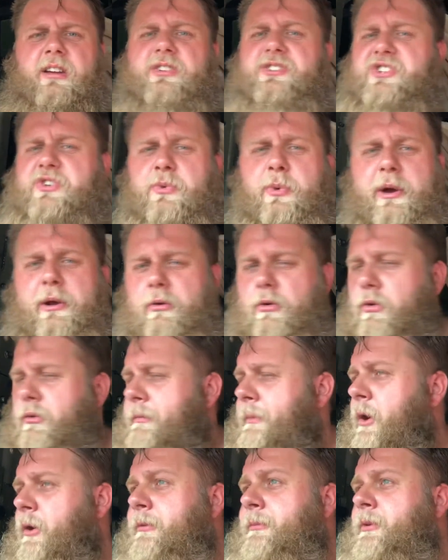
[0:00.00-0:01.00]
Squirrel
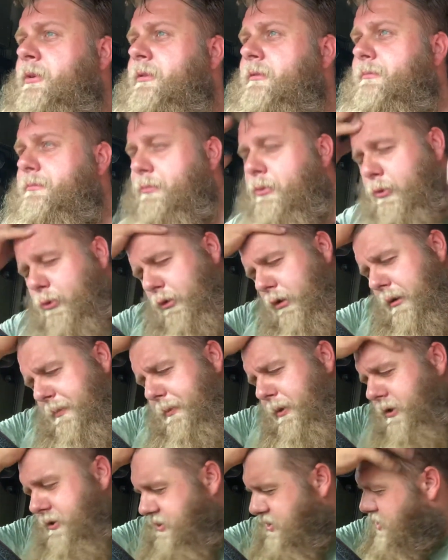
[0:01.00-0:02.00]
moment.
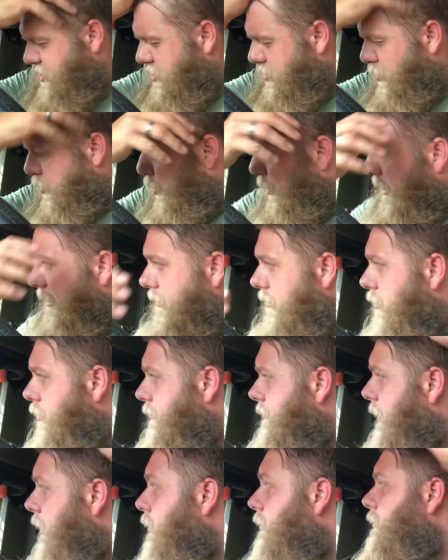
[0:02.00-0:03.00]
Proper squirrel
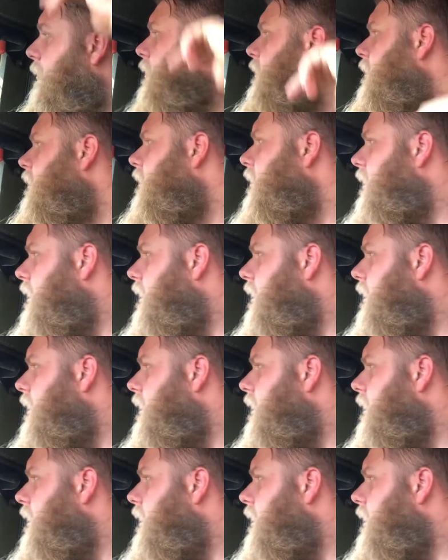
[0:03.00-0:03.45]
moment.